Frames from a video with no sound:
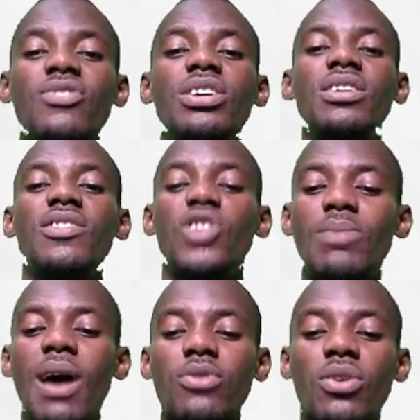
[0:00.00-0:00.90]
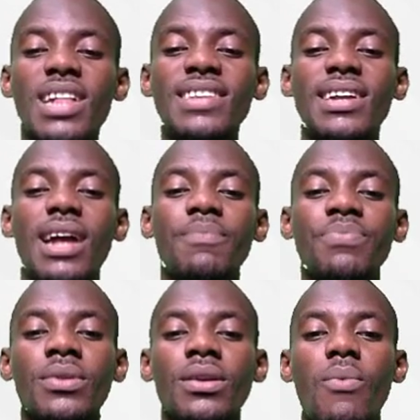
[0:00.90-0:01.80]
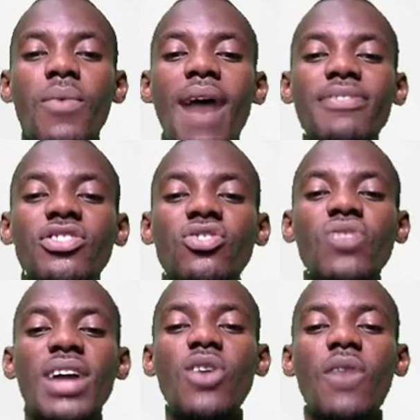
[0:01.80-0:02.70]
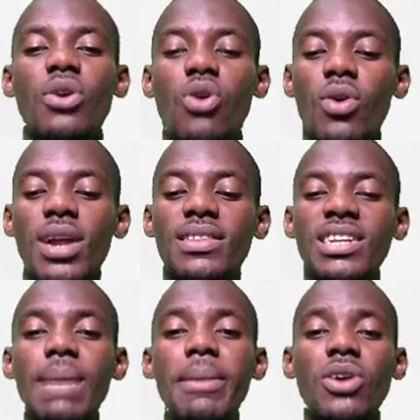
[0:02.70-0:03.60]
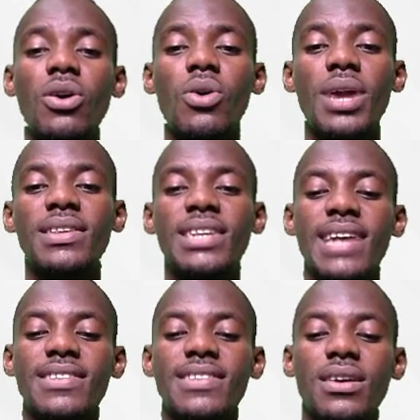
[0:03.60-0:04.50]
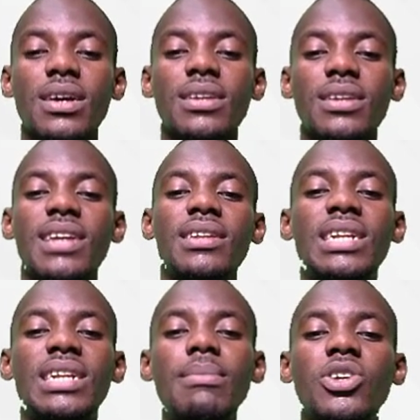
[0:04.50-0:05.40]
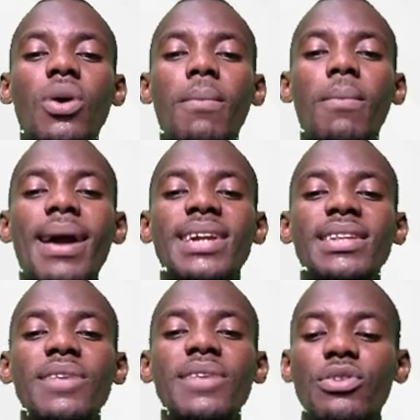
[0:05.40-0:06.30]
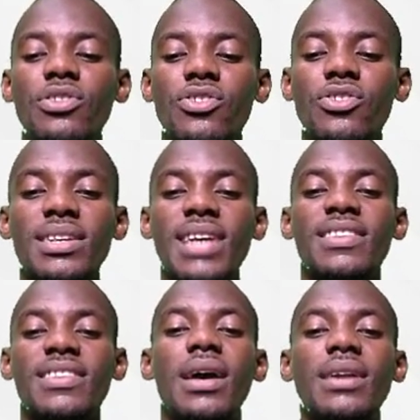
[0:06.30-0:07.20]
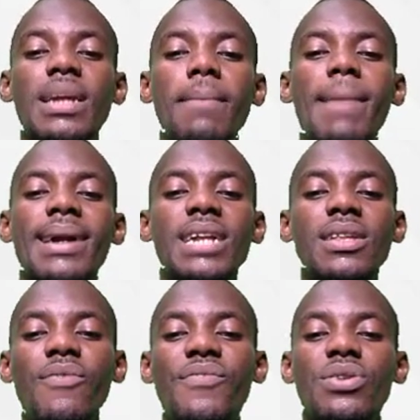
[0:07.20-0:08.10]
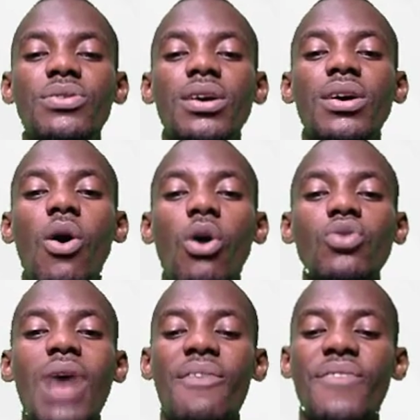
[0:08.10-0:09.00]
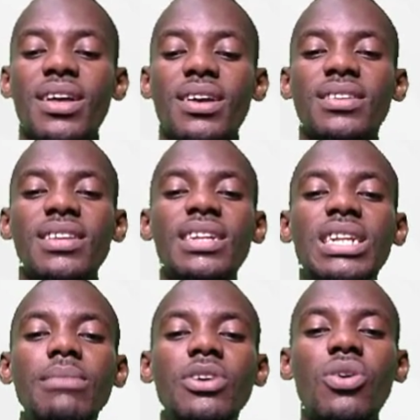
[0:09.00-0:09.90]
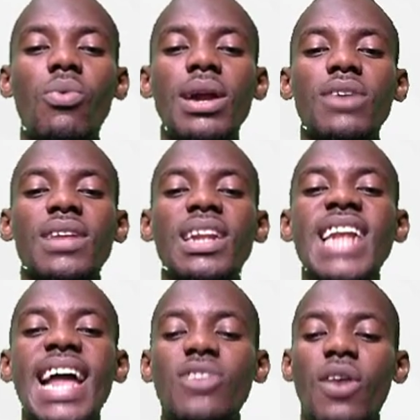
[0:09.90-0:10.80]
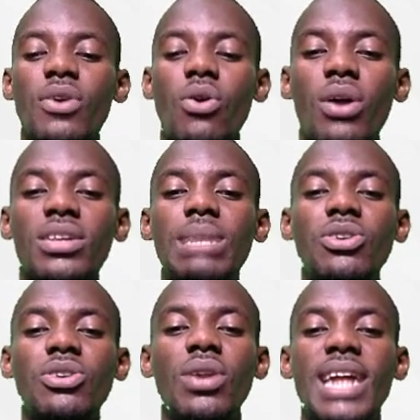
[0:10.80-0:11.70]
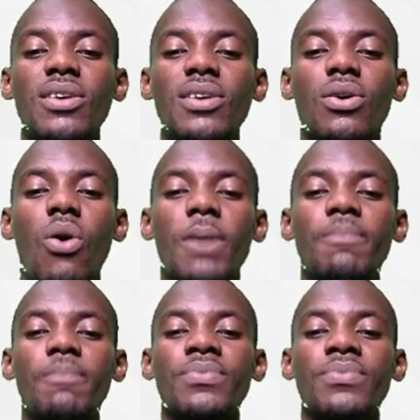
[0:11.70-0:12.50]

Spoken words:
So it is number of turns. Let's check it out. We have strength of the current. Did they mention current? Yes. Then did they mention magnetic field strength? Yes. The magnetic field also affect. Then did they mention what else? Length of the coil. Did they mention length of the coil?